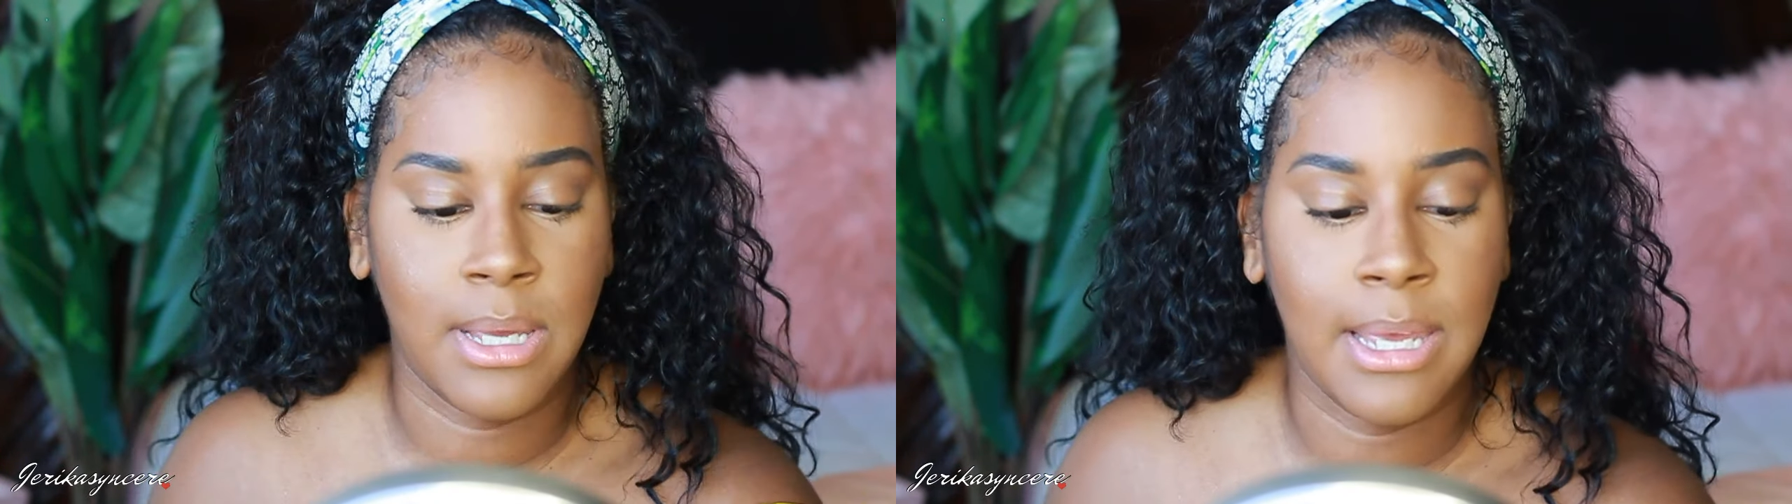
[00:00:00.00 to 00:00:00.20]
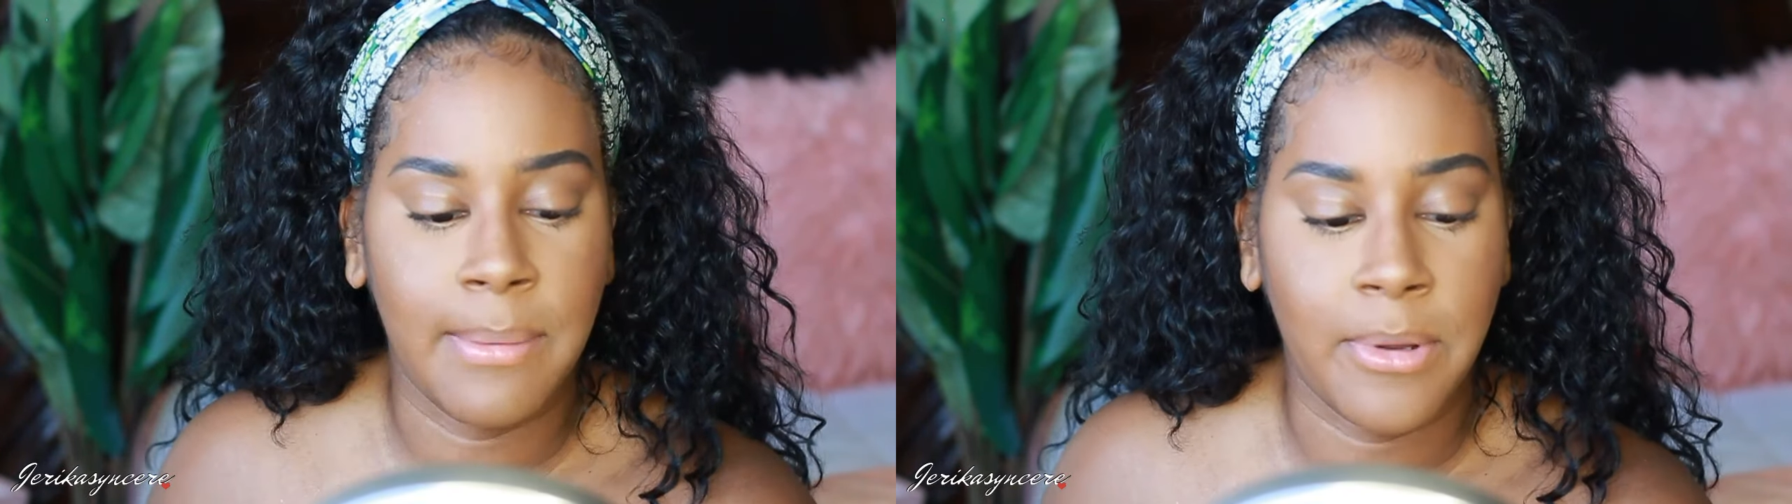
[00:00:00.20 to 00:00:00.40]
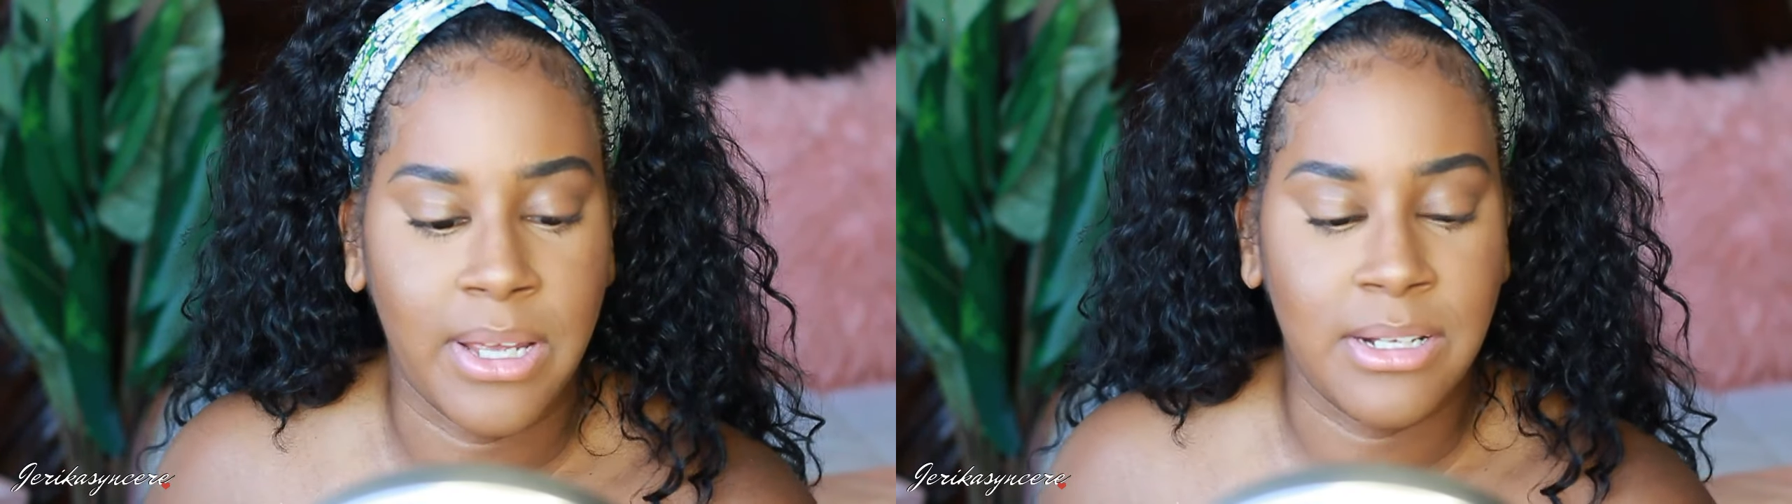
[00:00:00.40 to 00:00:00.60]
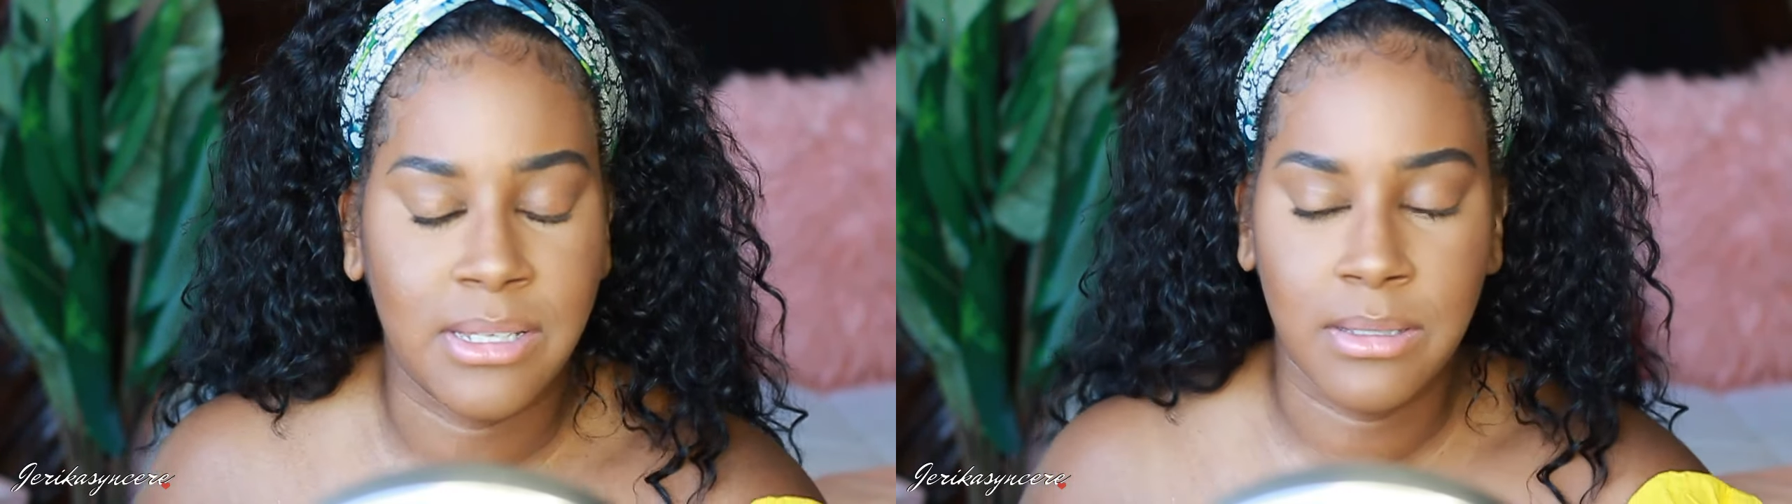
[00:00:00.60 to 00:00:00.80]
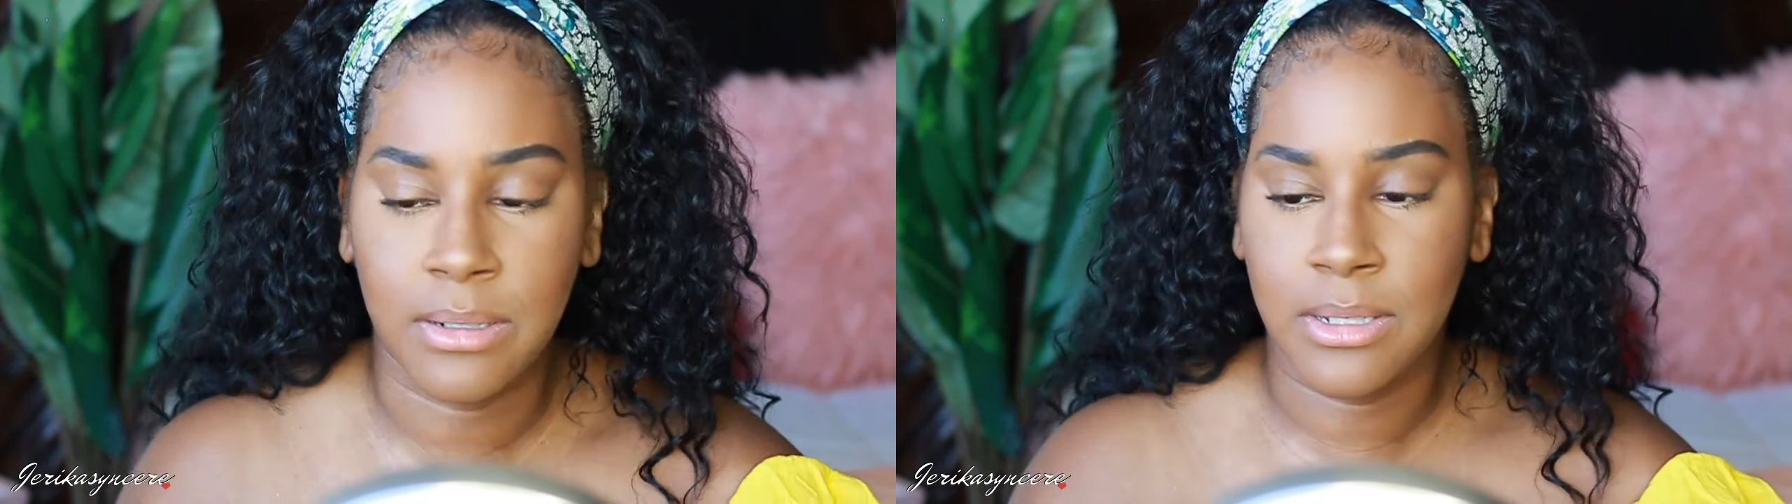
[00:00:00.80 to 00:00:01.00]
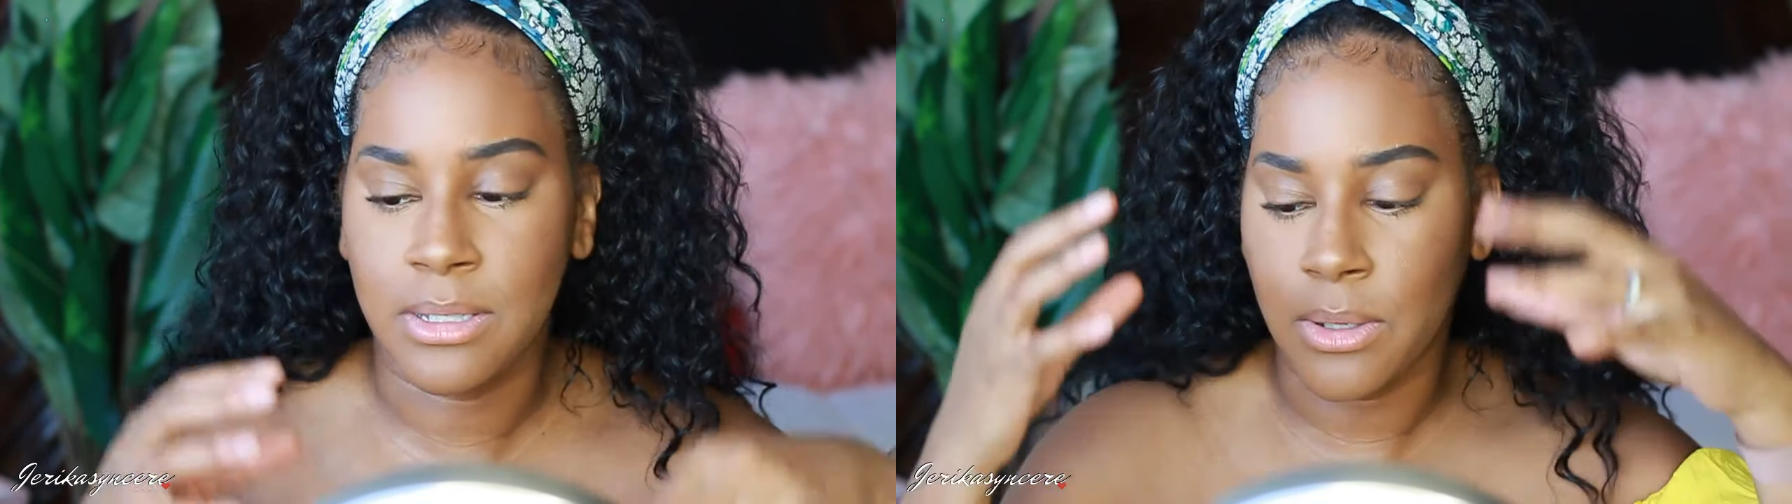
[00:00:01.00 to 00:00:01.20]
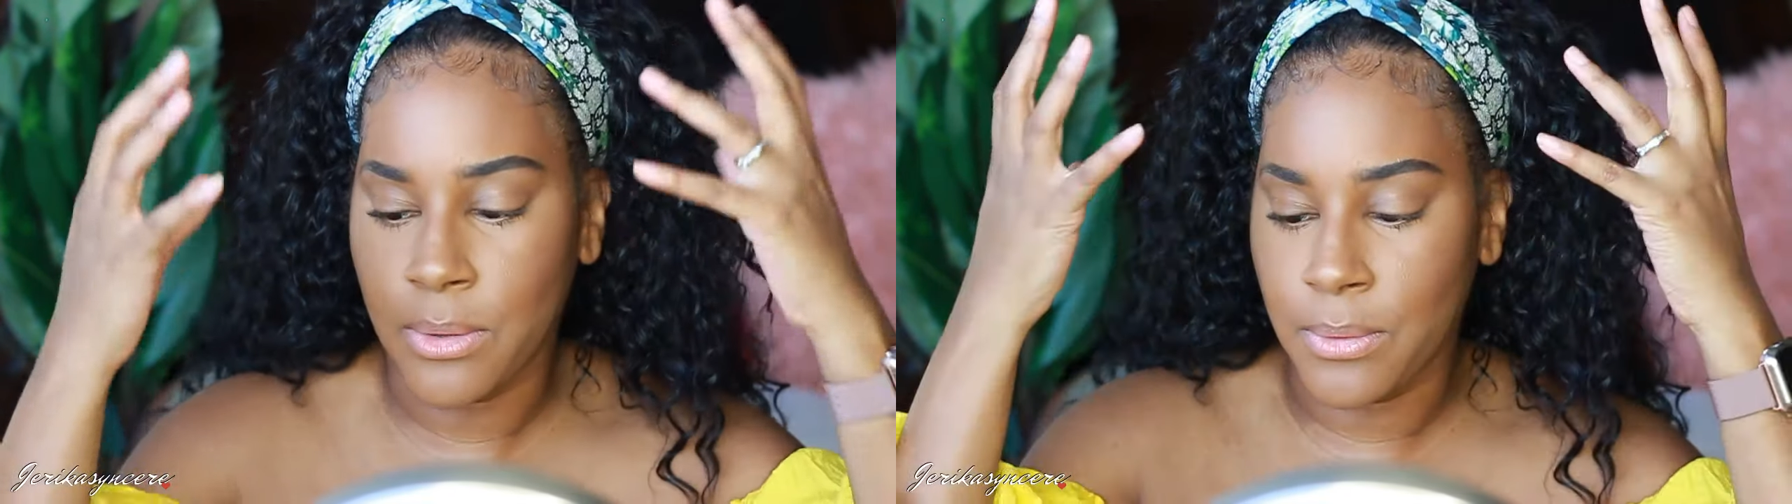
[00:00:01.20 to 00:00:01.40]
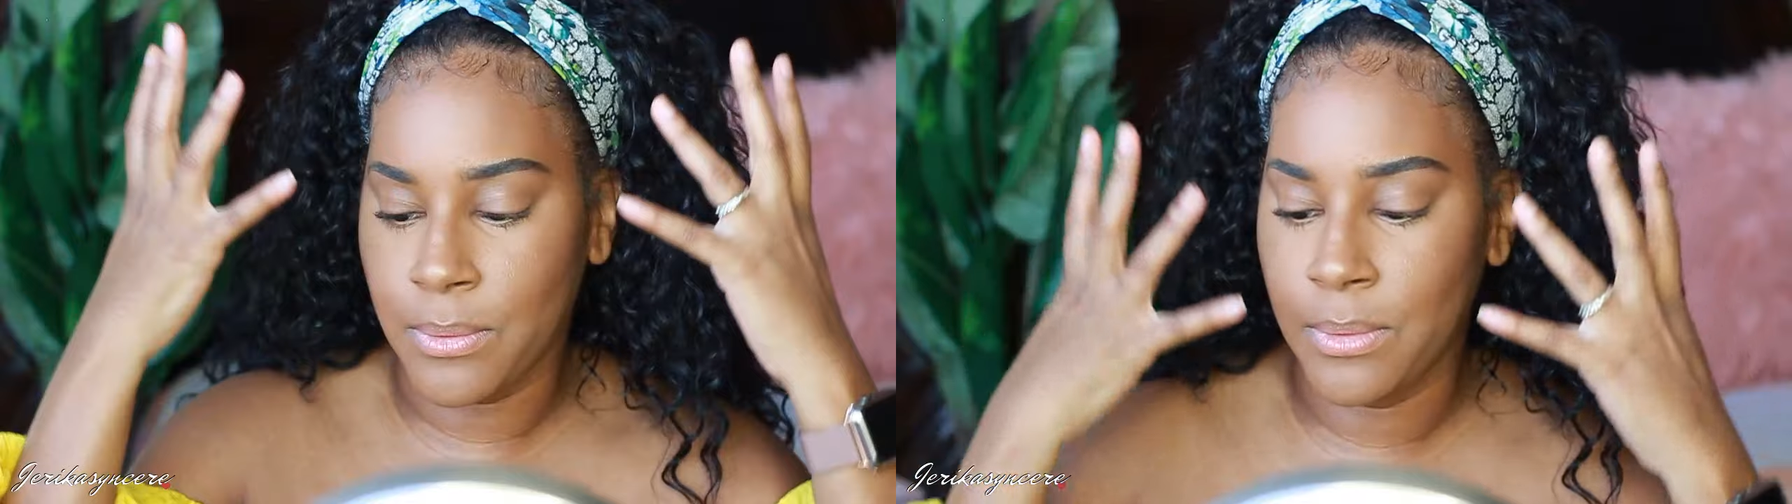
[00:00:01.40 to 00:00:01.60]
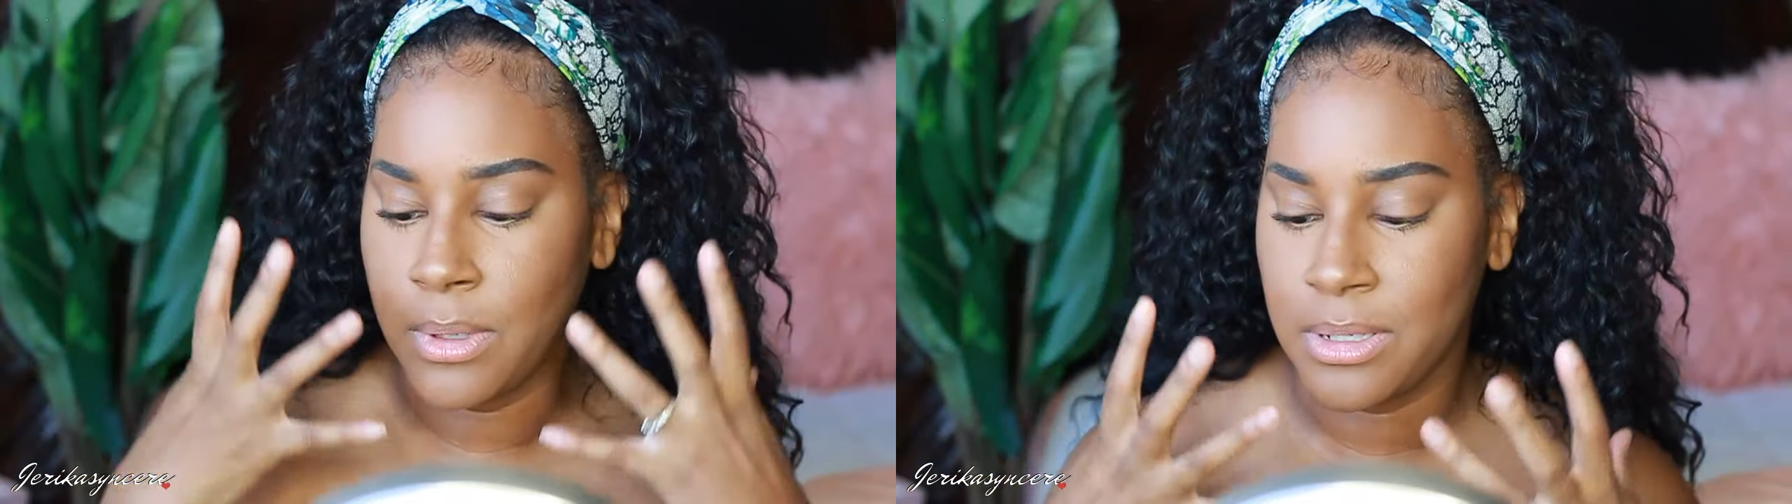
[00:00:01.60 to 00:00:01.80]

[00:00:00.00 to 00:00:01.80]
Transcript: camera it just looked so